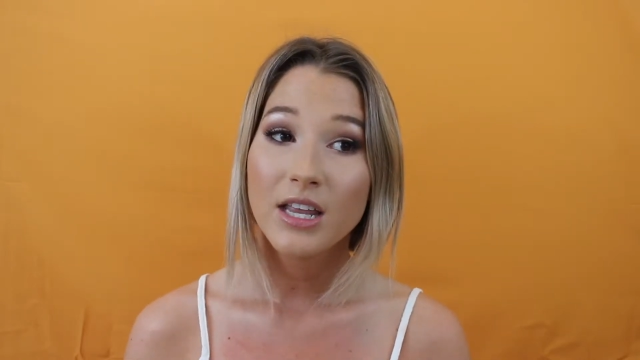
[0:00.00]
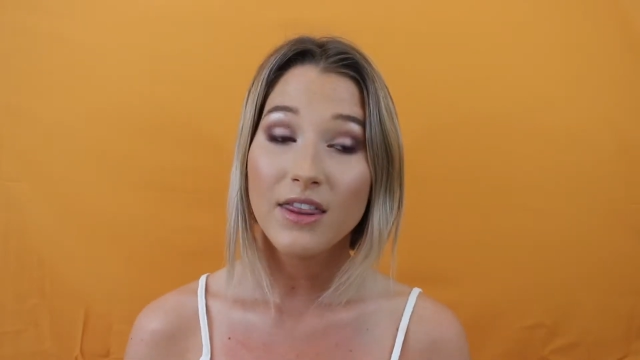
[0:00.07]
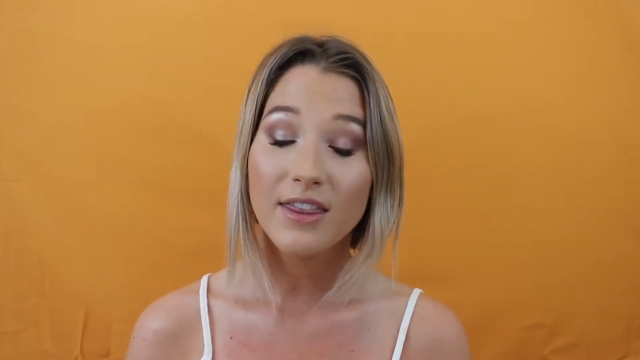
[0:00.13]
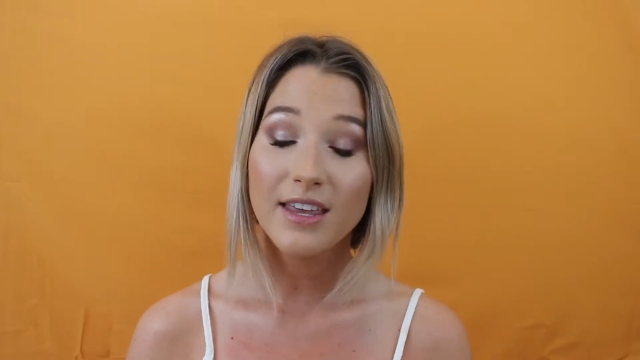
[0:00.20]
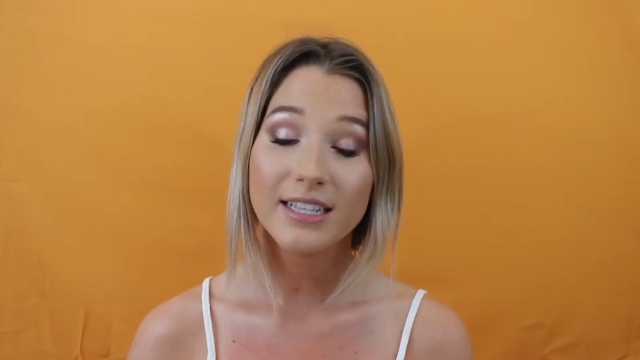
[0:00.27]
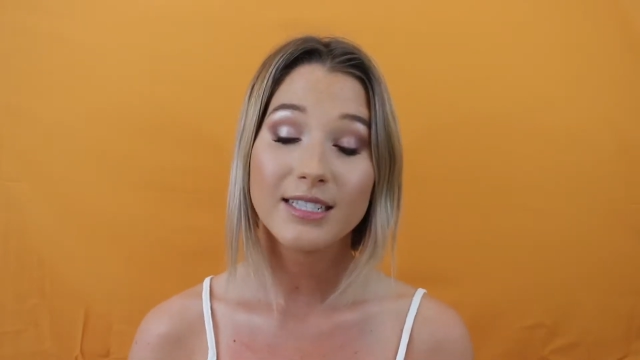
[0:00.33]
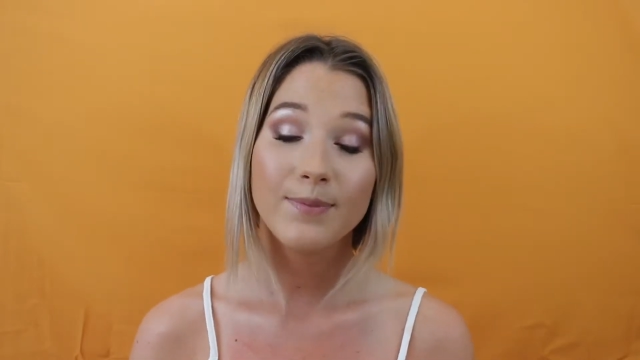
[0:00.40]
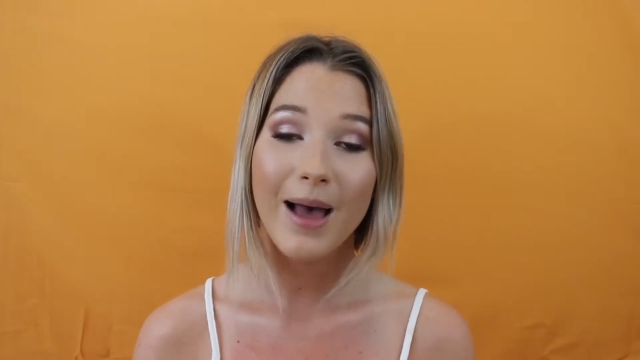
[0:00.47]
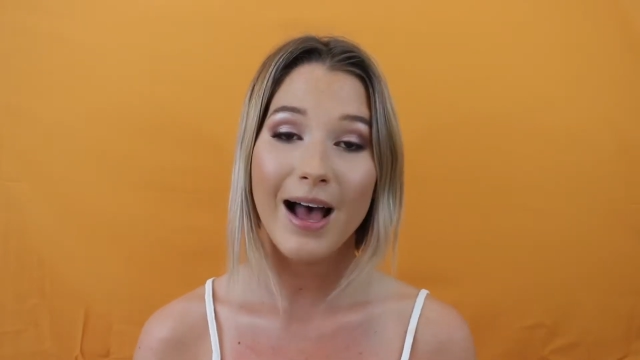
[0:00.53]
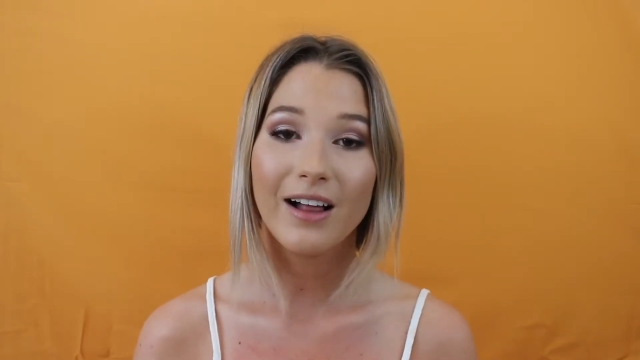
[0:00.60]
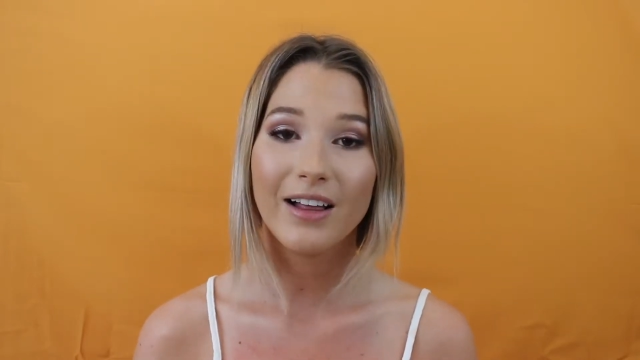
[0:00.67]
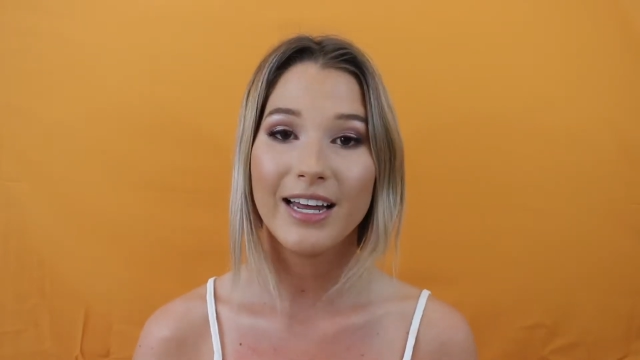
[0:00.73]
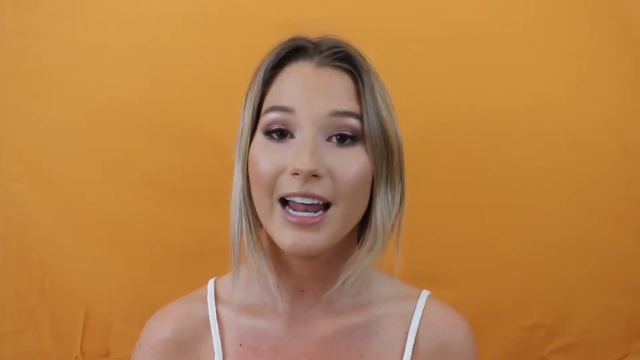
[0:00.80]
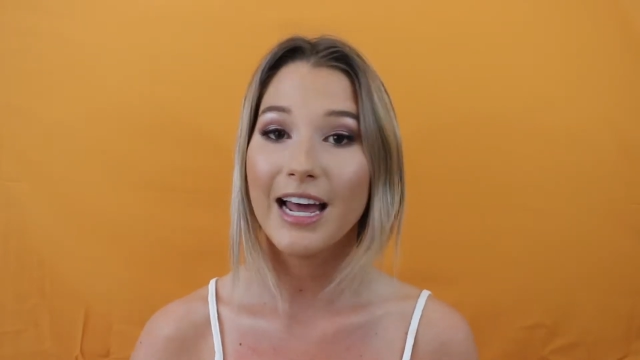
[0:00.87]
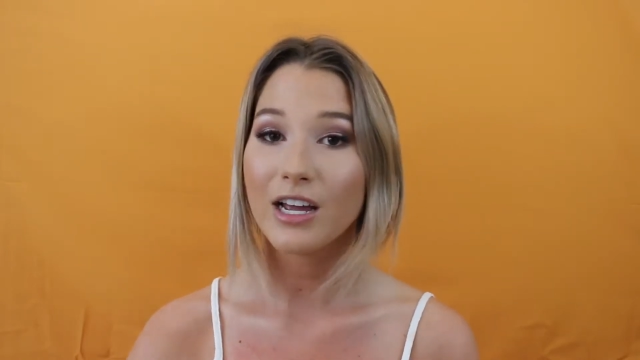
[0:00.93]
this
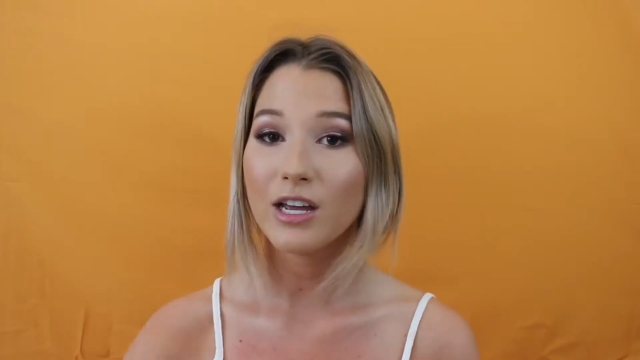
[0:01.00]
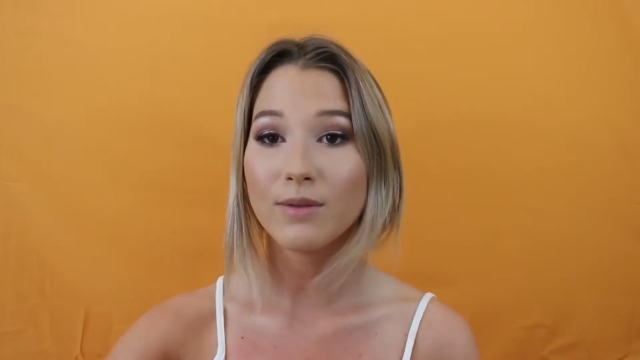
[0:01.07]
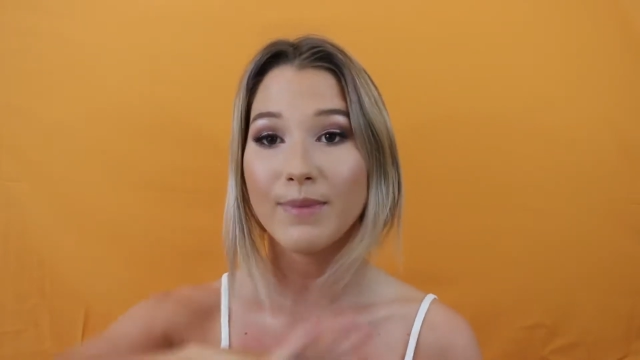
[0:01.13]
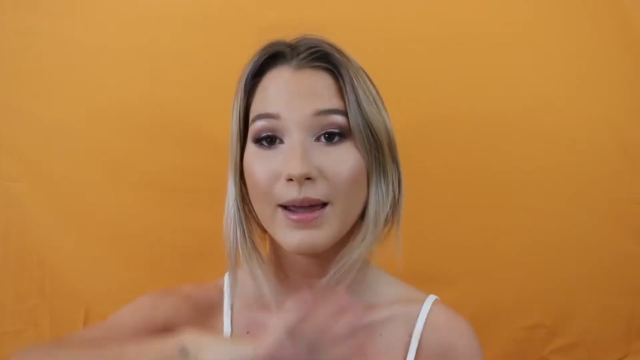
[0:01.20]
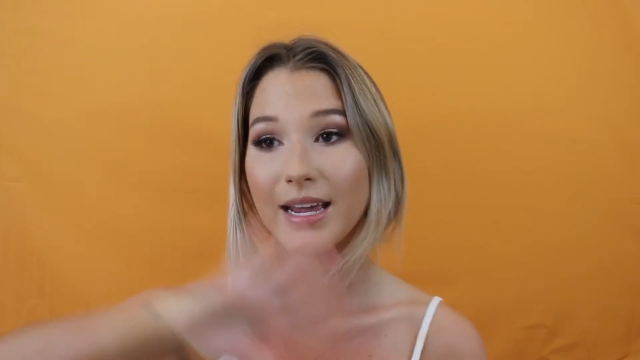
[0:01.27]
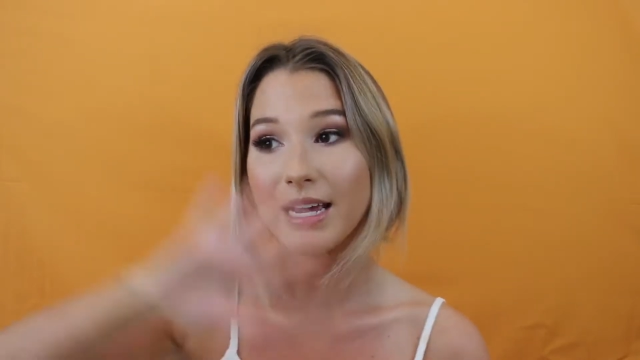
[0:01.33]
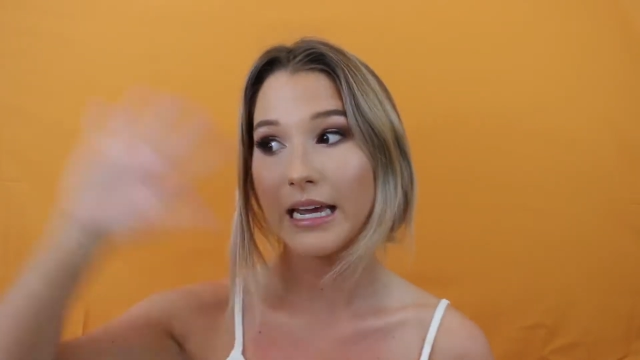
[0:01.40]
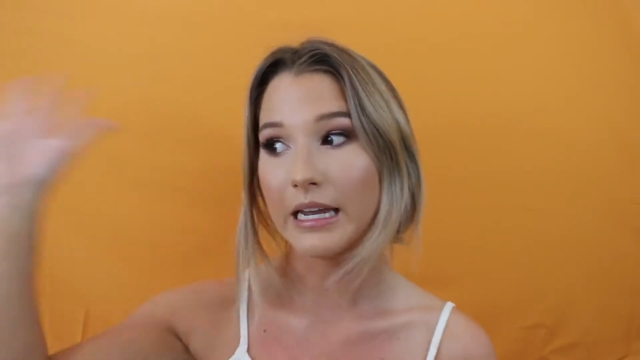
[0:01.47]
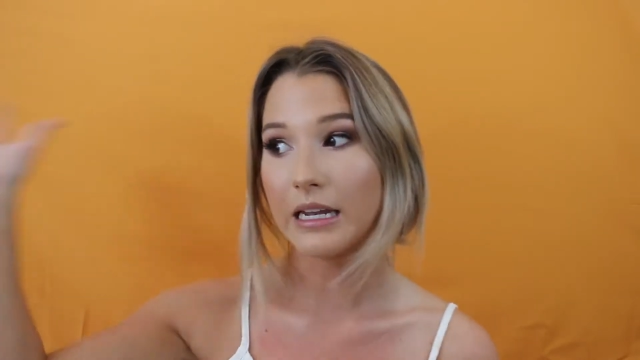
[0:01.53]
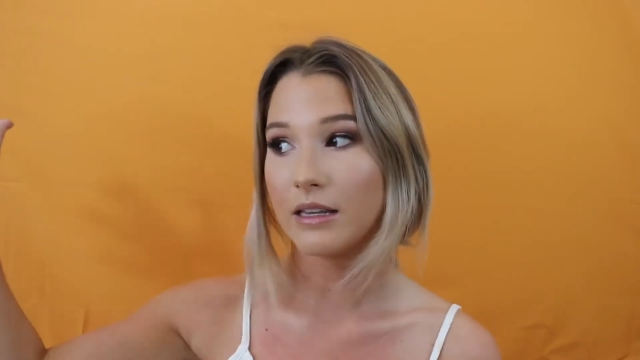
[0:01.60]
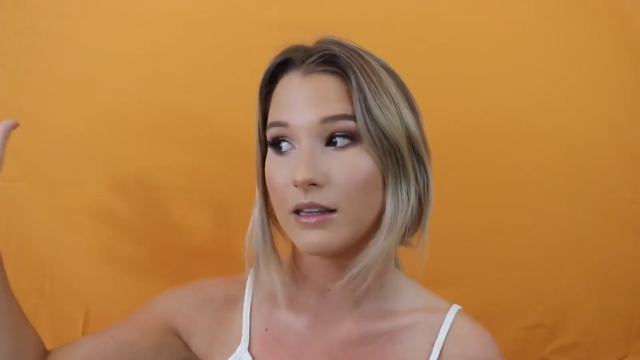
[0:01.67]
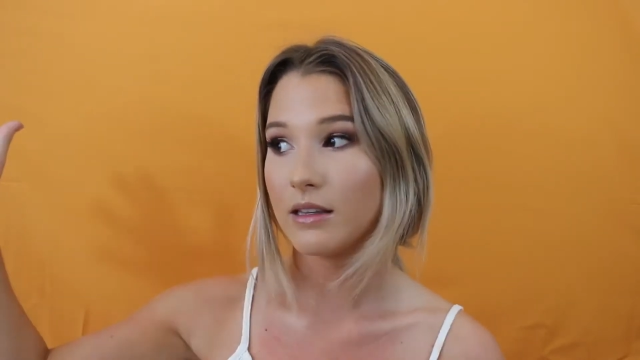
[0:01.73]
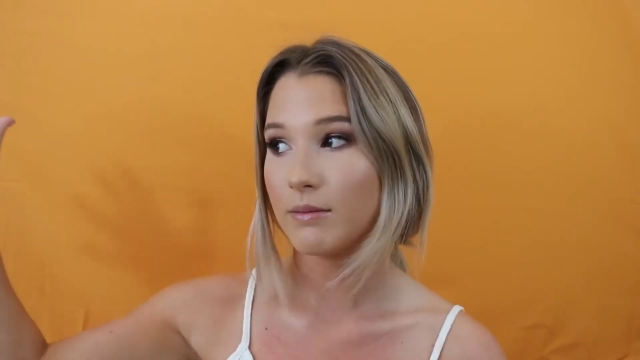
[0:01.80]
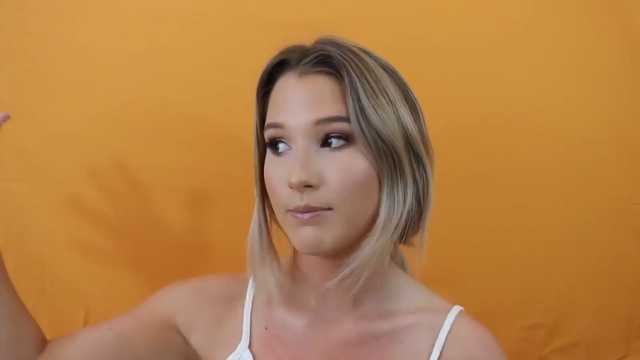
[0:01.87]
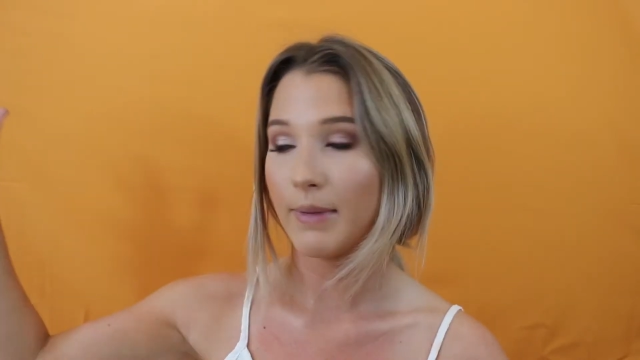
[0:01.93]
palette, I could make
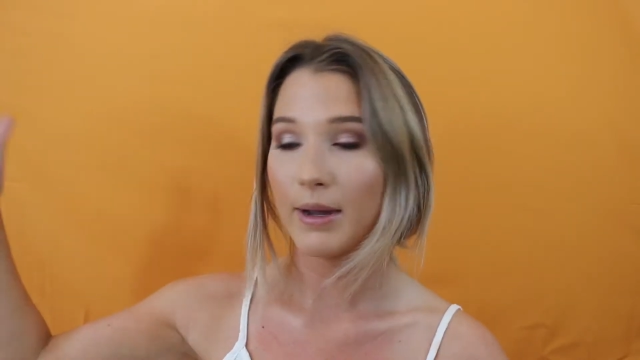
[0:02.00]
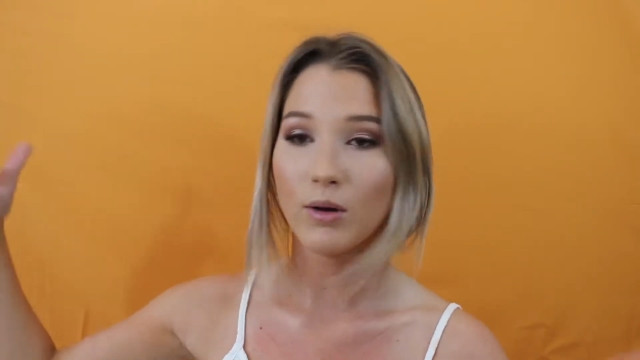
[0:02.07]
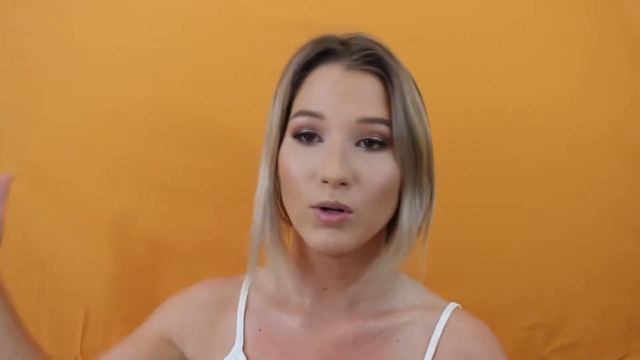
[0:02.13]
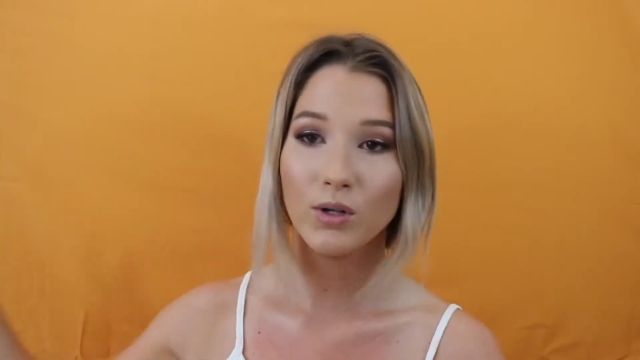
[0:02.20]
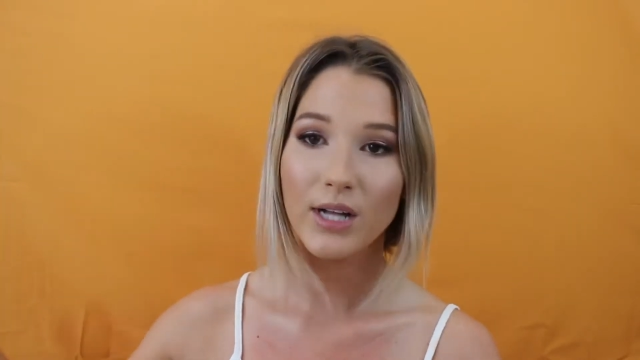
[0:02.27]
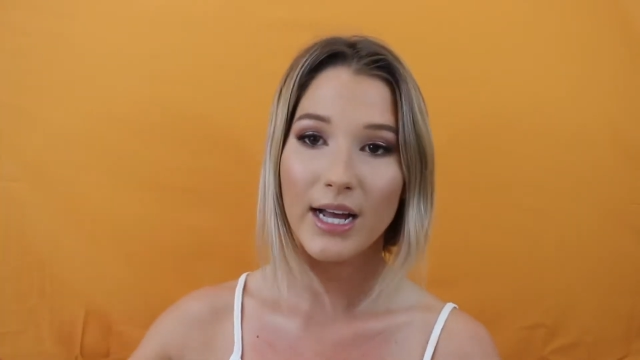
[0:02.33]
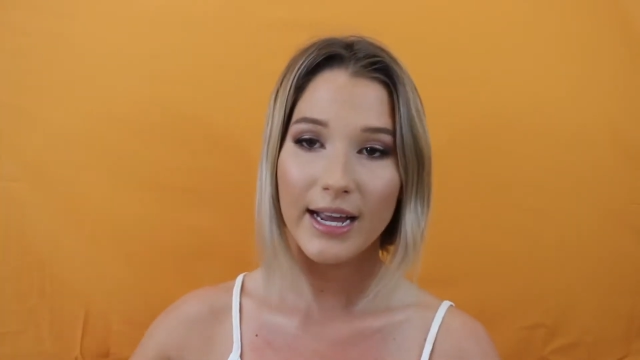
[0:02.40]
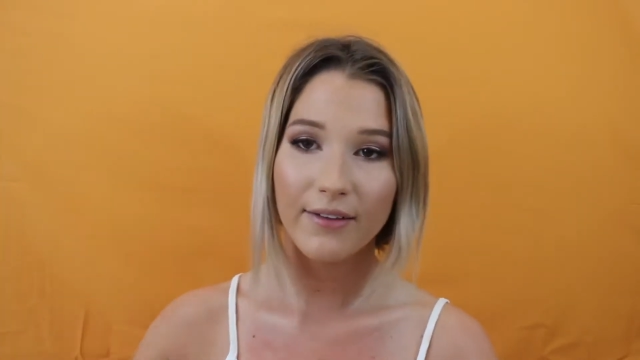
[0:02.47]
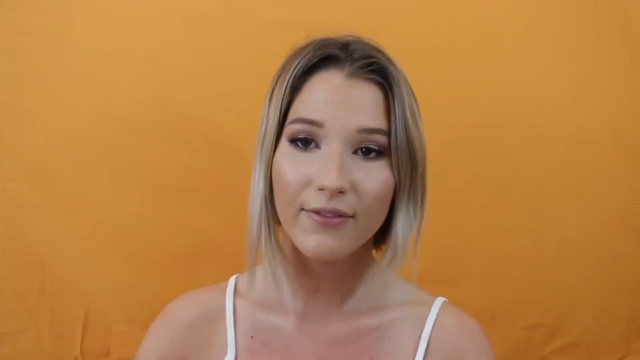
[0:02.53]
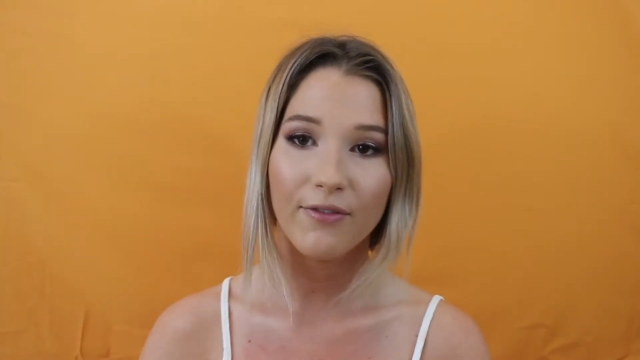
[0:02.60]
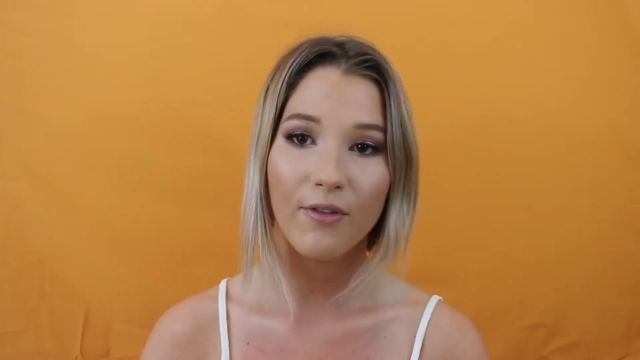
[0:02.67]
it my whole life.